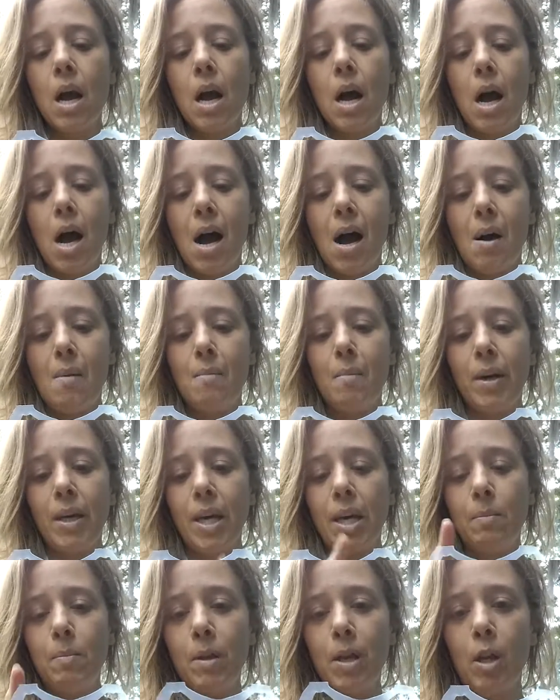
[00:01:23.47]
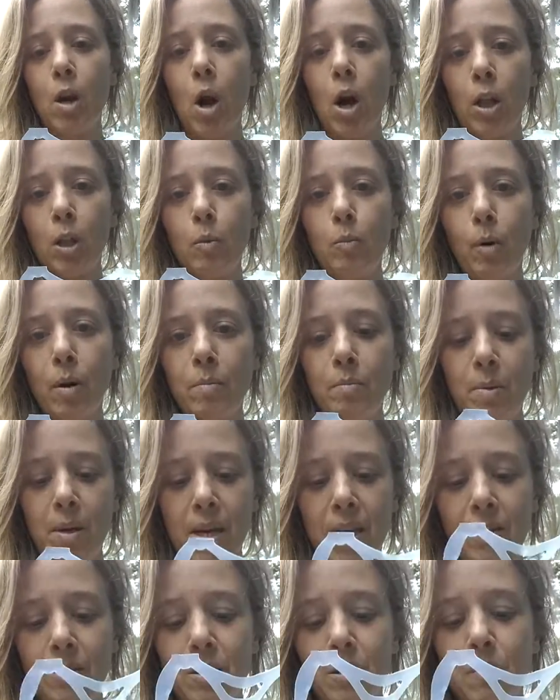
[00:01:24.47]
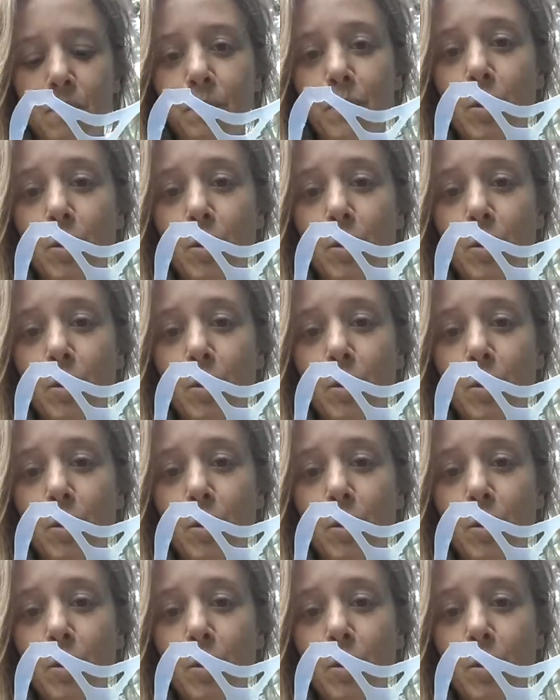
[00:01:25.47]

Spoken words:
but keeping it all in one piece.